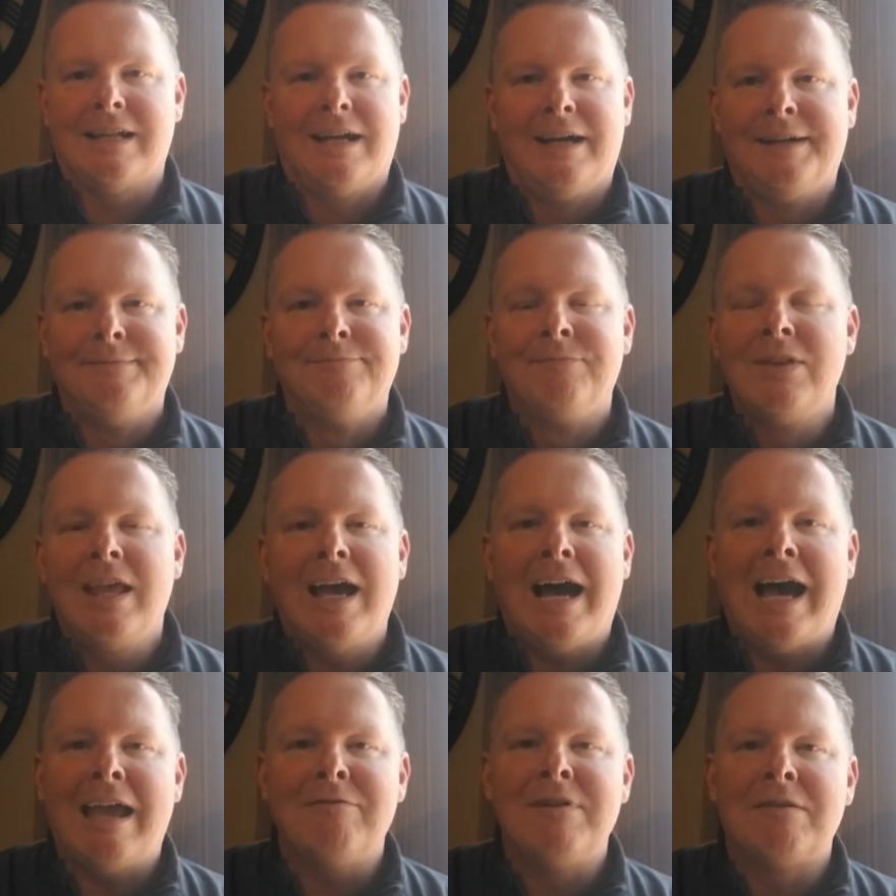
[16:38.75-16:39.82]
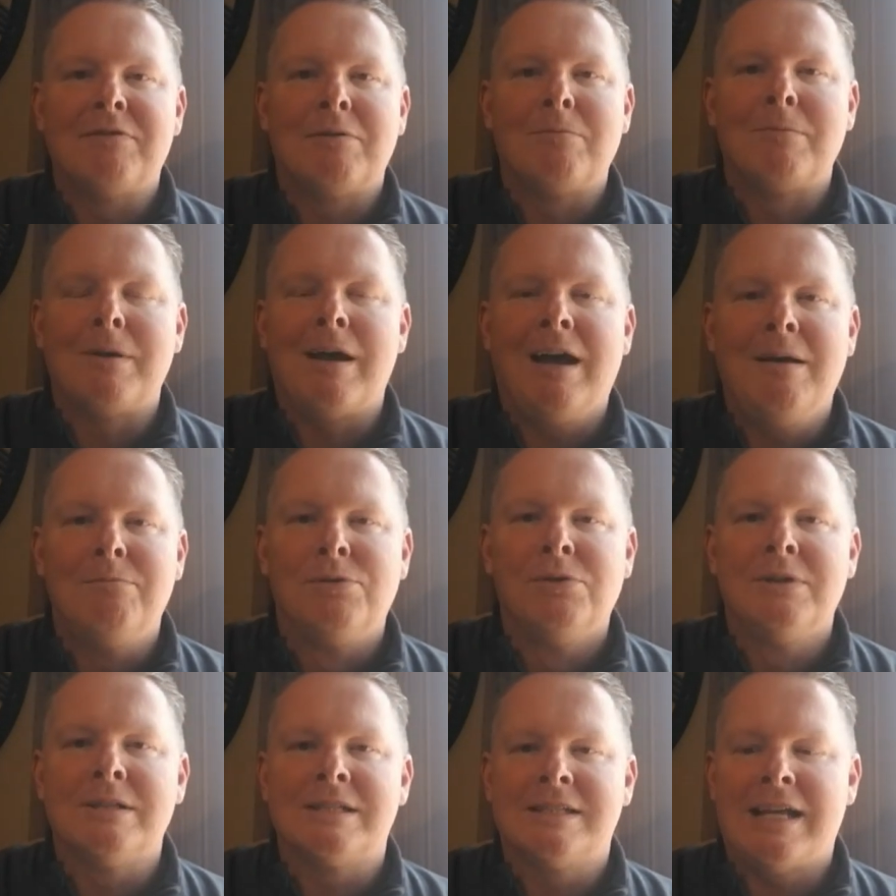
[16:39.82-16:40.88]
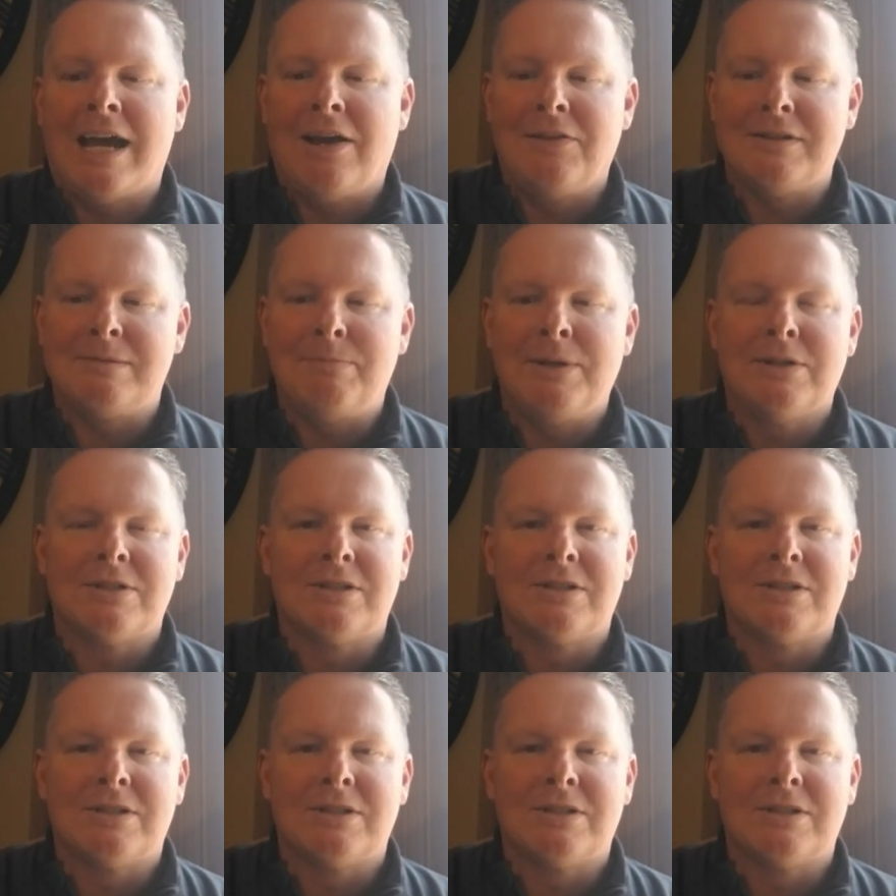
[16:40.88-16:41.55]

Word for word: Um, I've never uh, brewed a style this beer,